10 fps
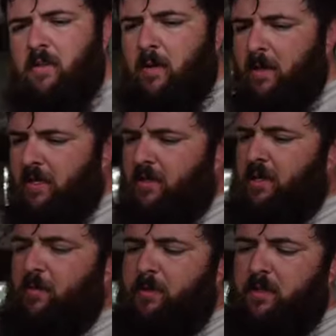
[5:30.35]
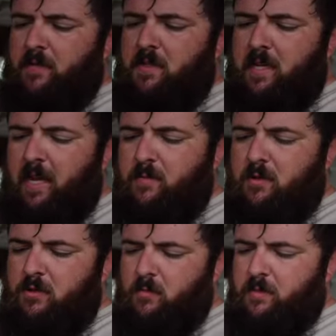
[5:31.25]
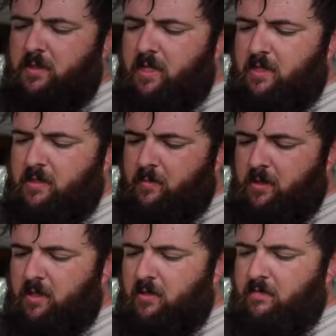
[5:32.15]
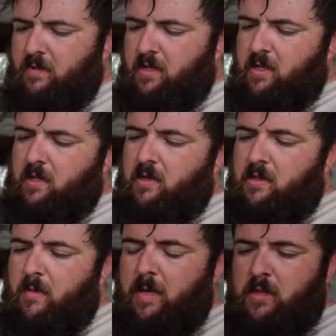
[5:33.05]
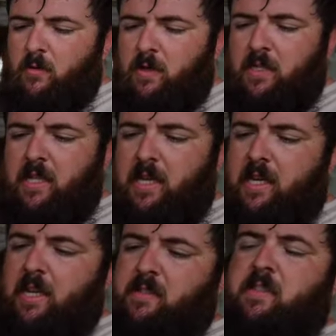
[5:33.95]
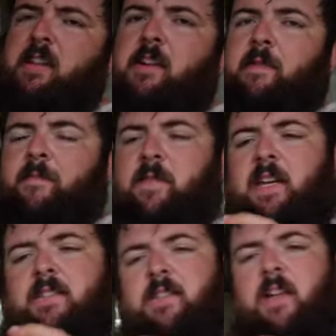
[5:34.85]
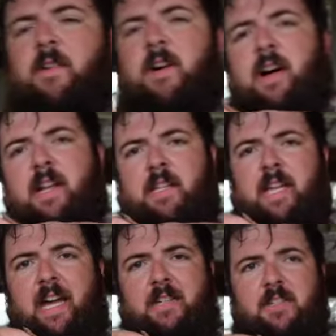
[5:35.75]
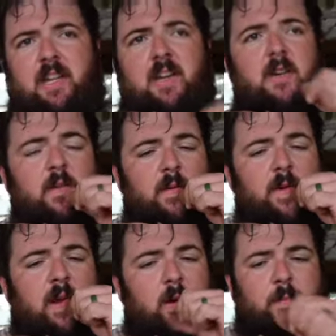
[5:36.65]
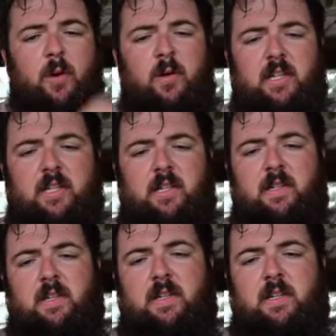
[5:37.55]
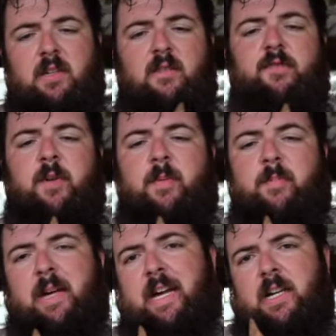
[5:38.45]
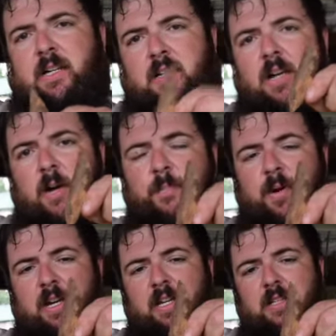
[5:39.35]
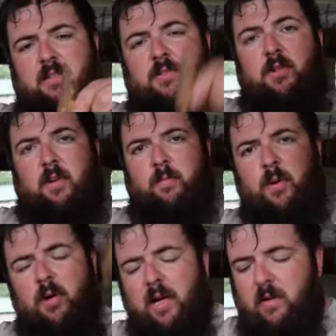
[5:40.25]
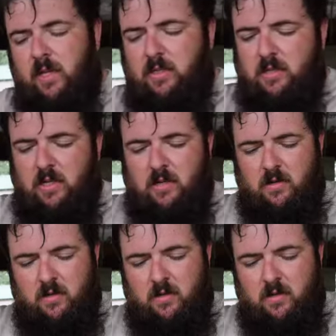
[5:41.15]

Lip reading: They make a couple of different types of super stakes, I believe. They make the one that has another line attached here to where when you go to pull it, you flip it back upright so it can pull out easier.